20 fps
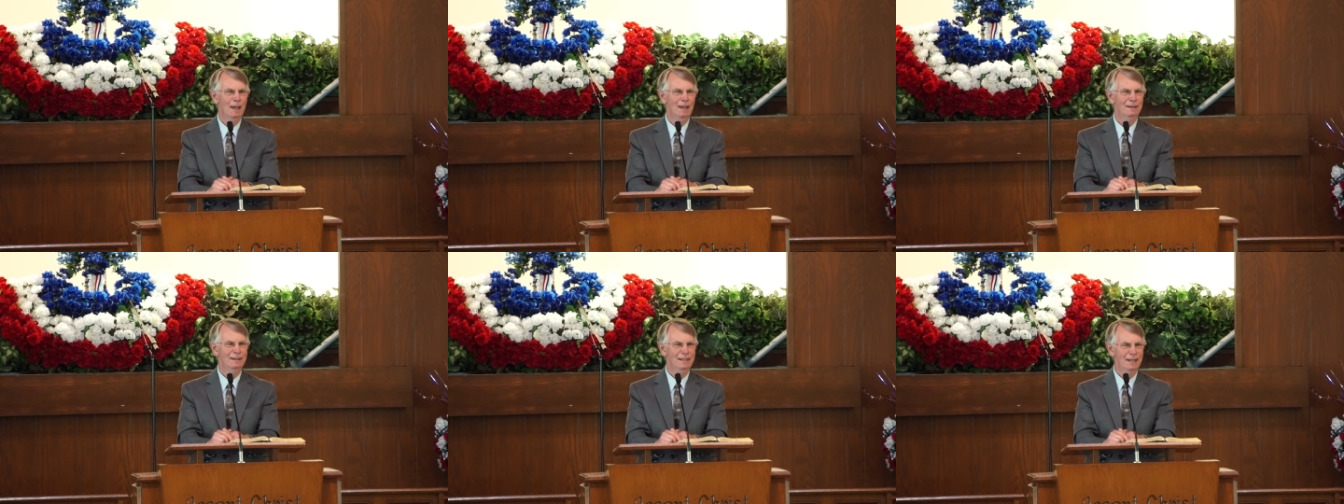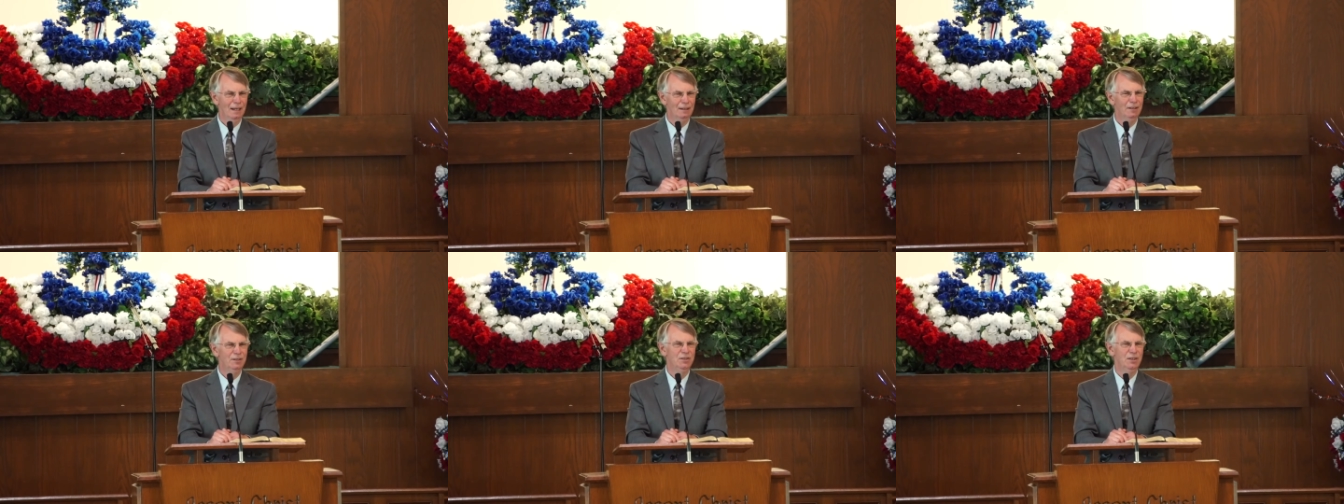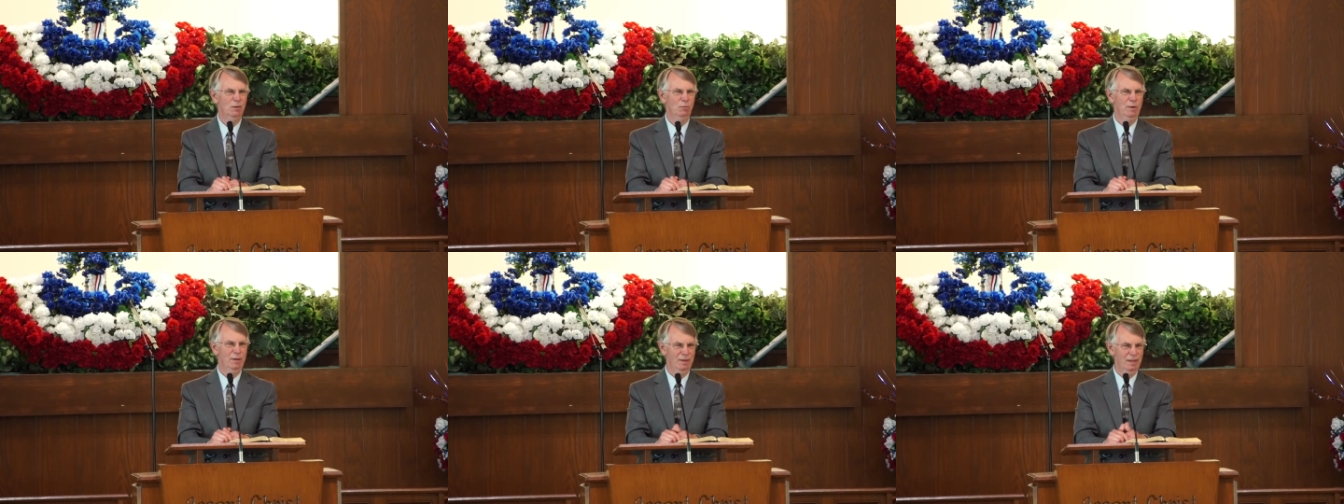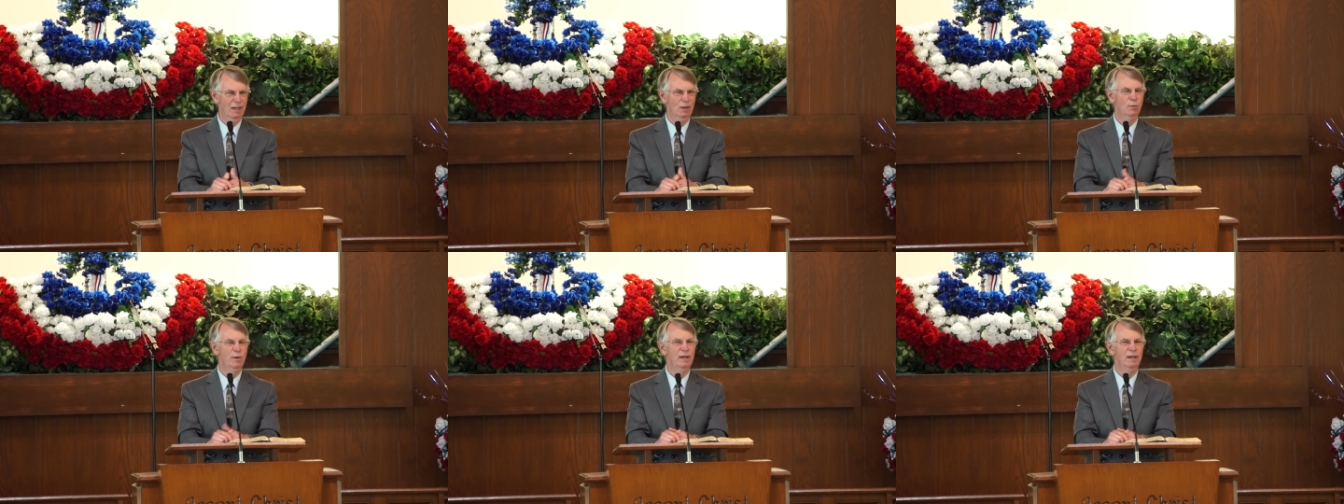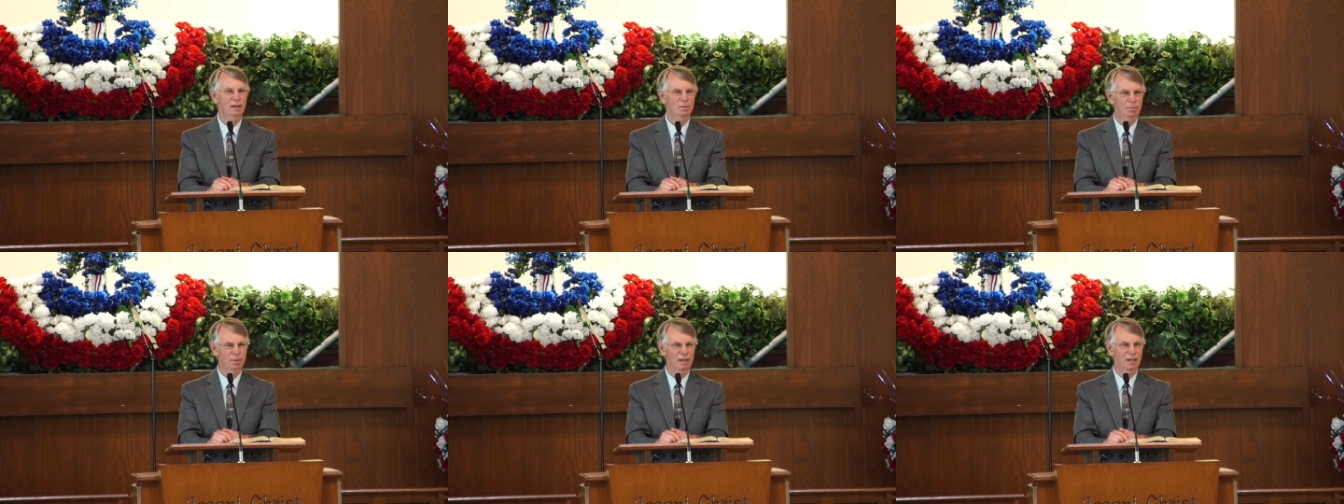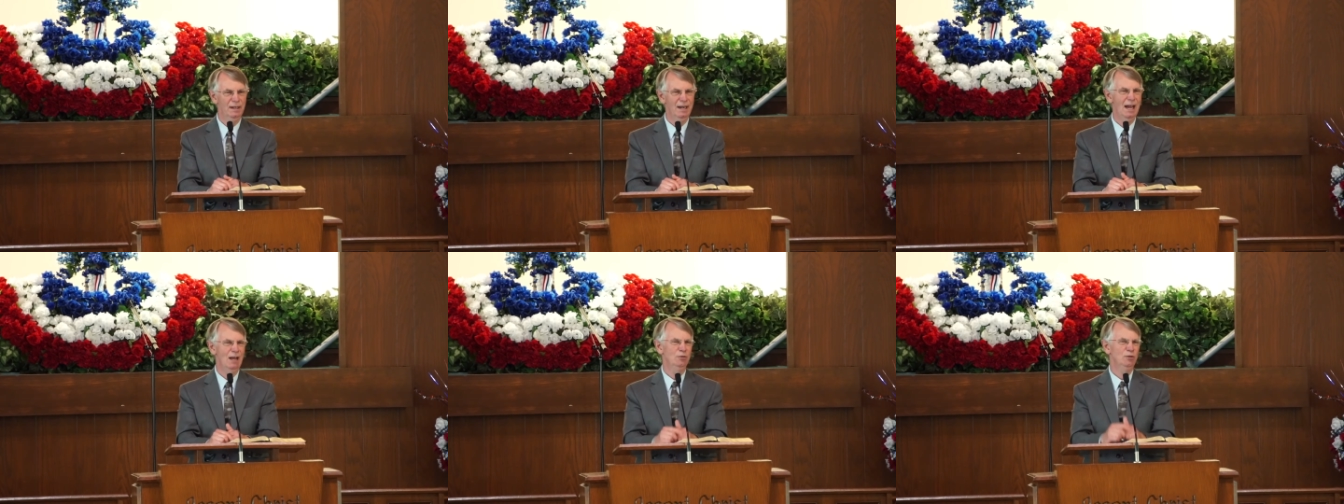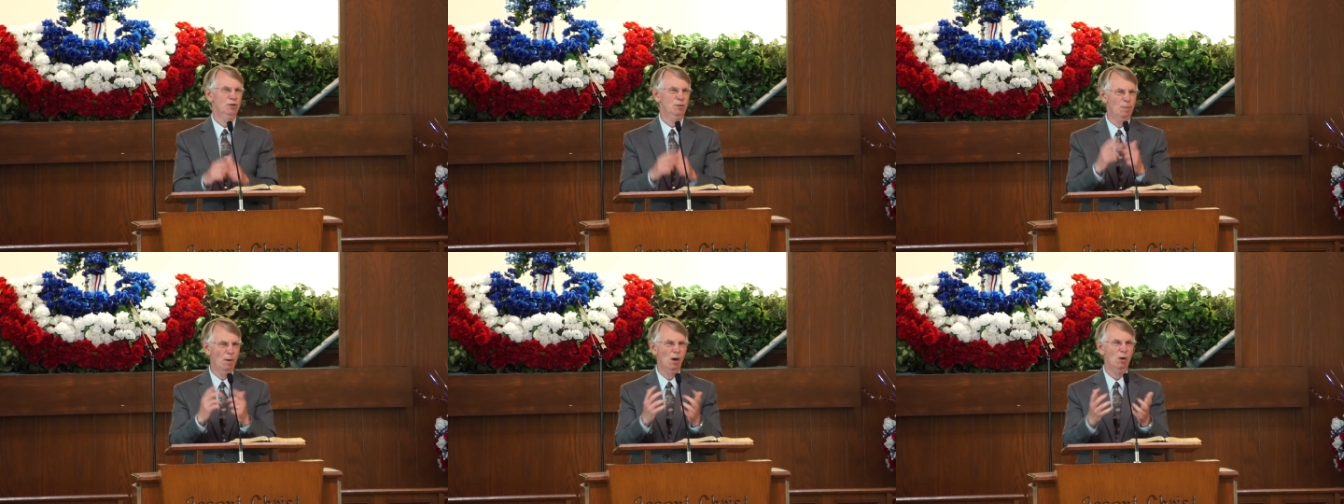intelligent we think we can be and how
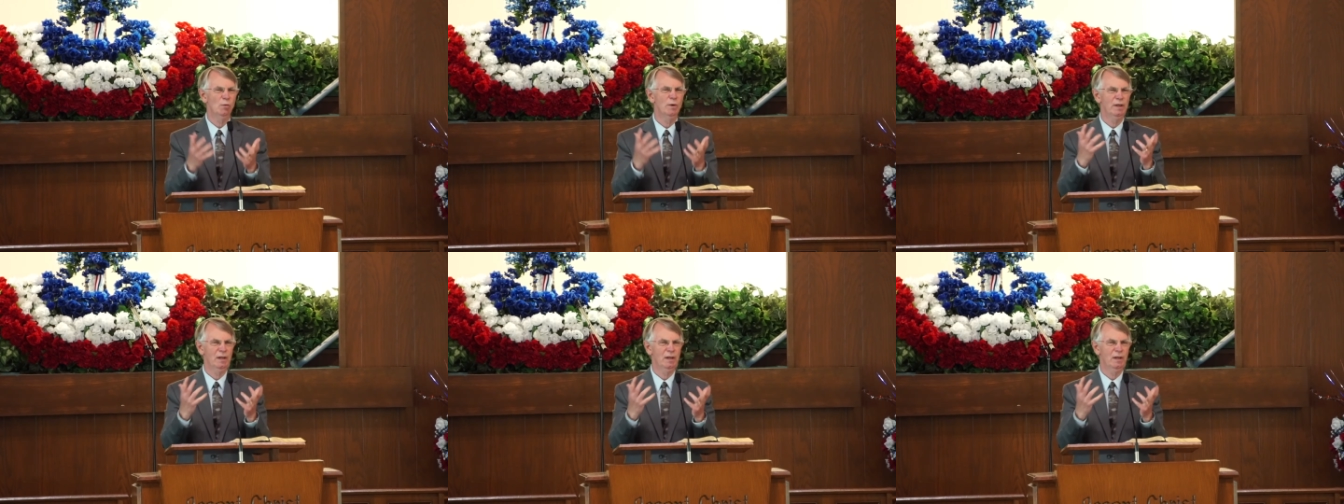smart